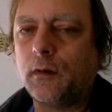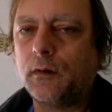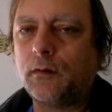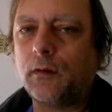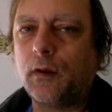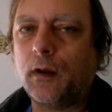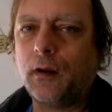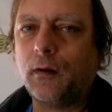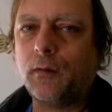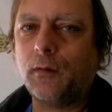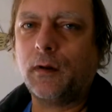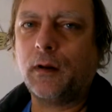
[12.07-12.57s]
the
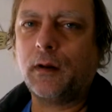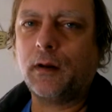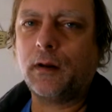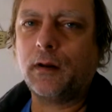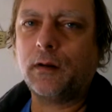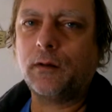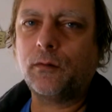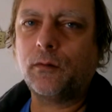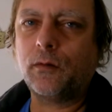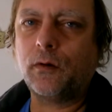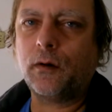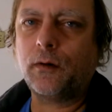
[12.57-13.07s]
tie rod
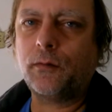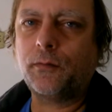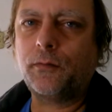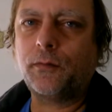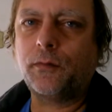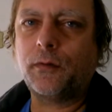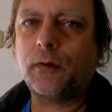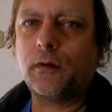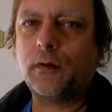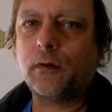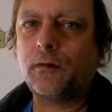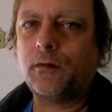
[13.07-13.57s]
end
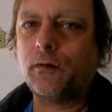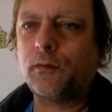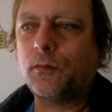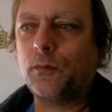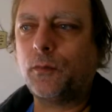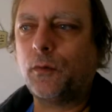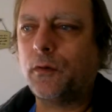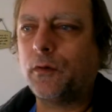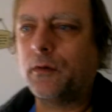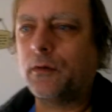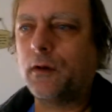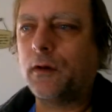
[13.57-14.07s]
off. I just
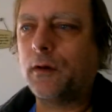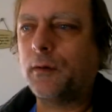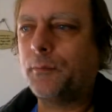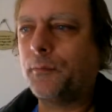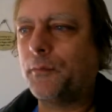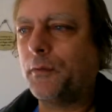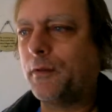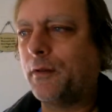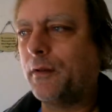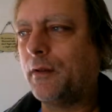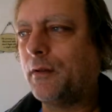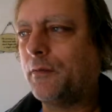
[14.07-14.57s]
woke up.
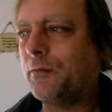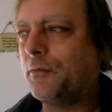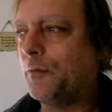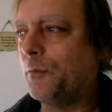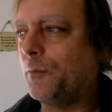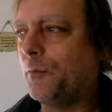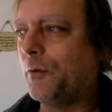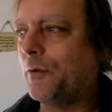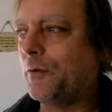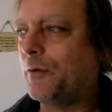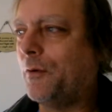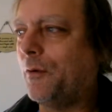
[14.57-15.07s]
I'm going to have
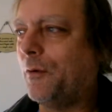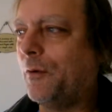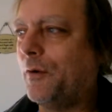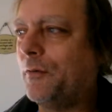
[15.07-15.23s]
some more